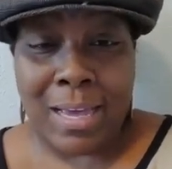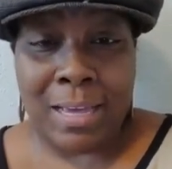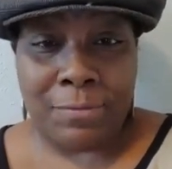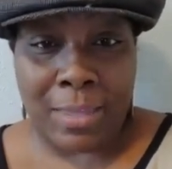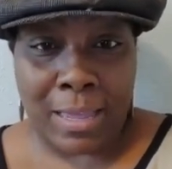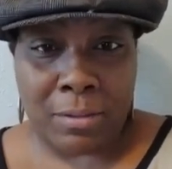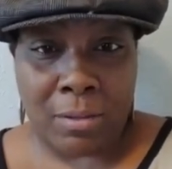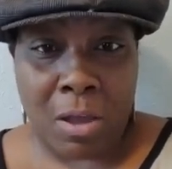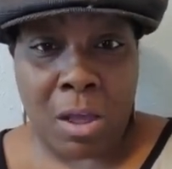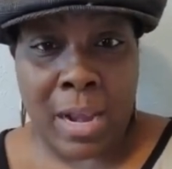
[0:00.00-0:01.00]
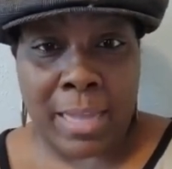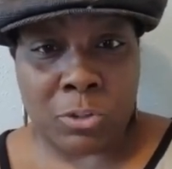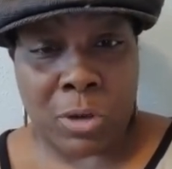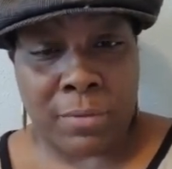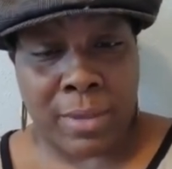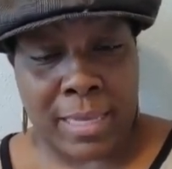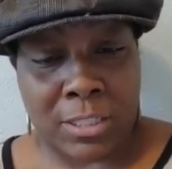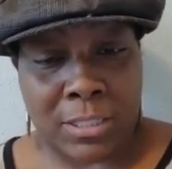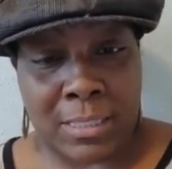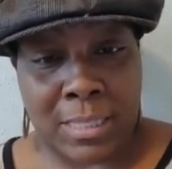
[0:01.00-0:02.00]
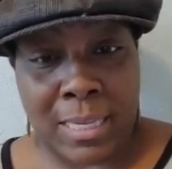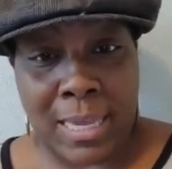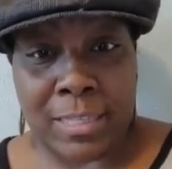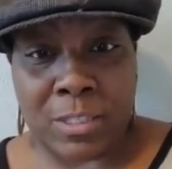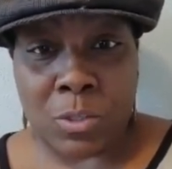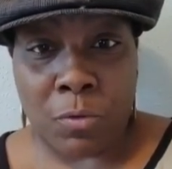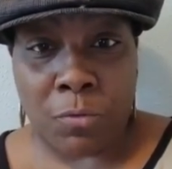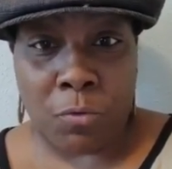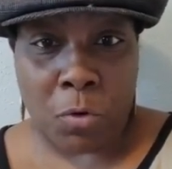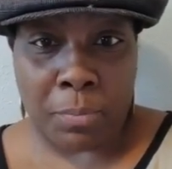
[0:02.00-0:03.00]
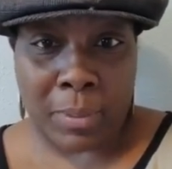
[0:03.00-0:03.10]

of that online travel agency and so forth,